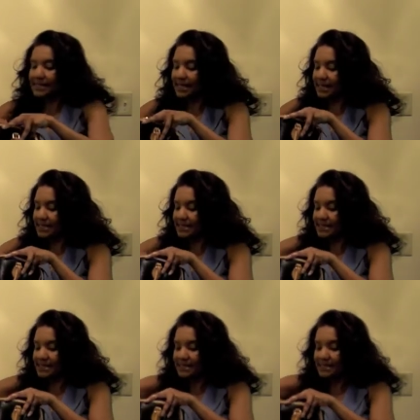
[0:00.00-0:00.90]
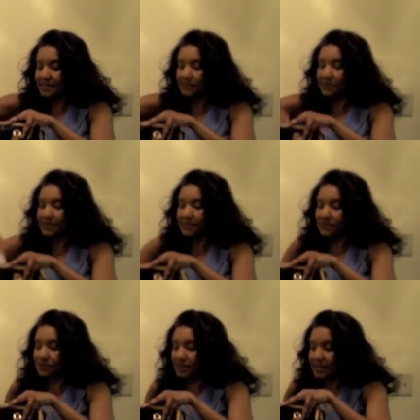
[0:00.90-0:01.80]
nice because I really
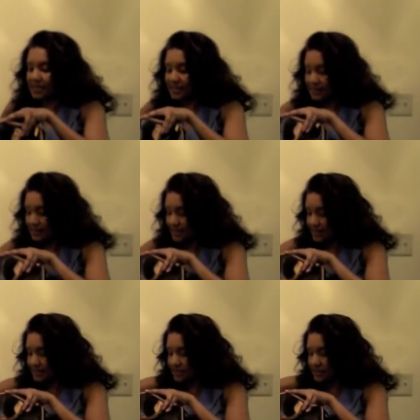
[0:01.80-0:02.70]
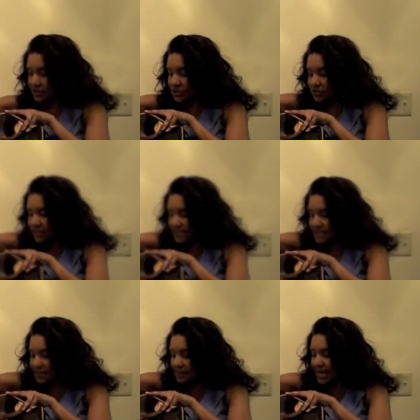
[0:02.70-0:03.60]
do like it. It's a good
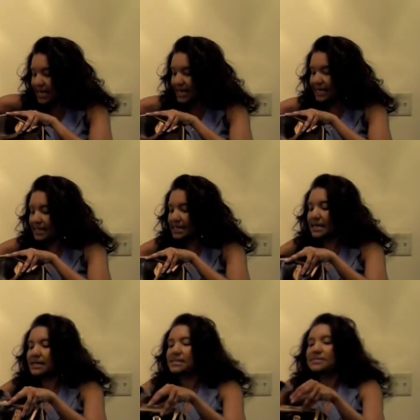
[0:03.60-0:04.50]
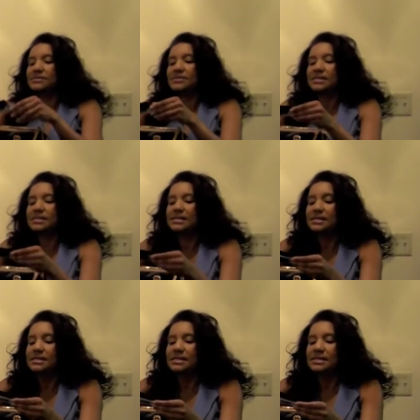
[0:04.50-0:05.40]
dress-up bag. These are
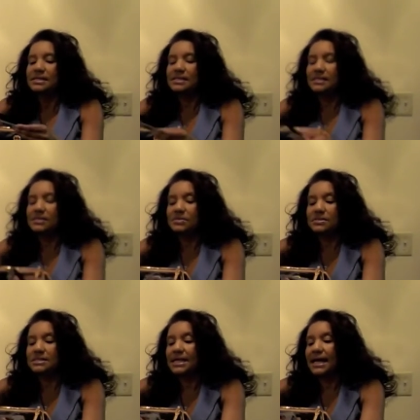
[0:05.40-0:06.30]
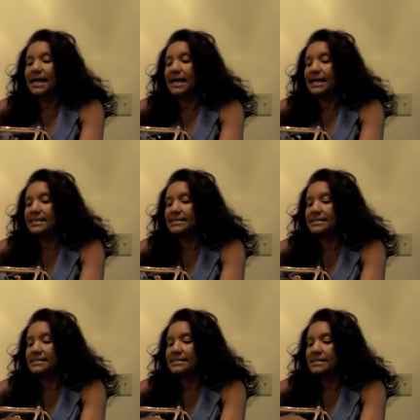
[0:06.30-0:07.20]
the little
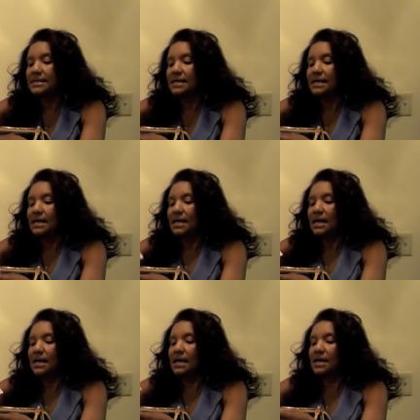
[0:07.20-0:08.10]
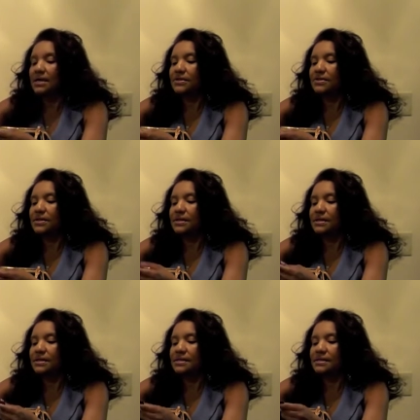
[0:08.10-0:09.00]
tags,
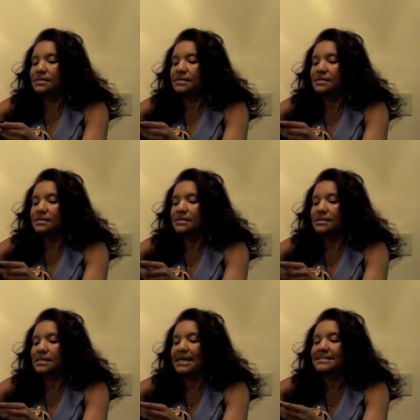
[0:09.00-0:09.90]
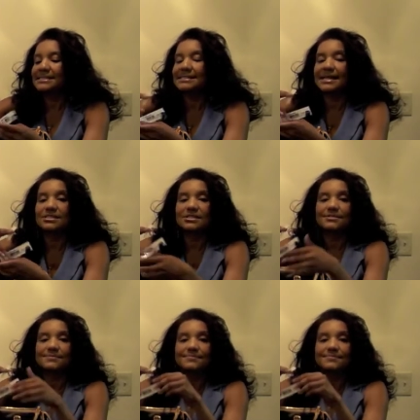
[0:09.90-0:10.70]
the classic satchel.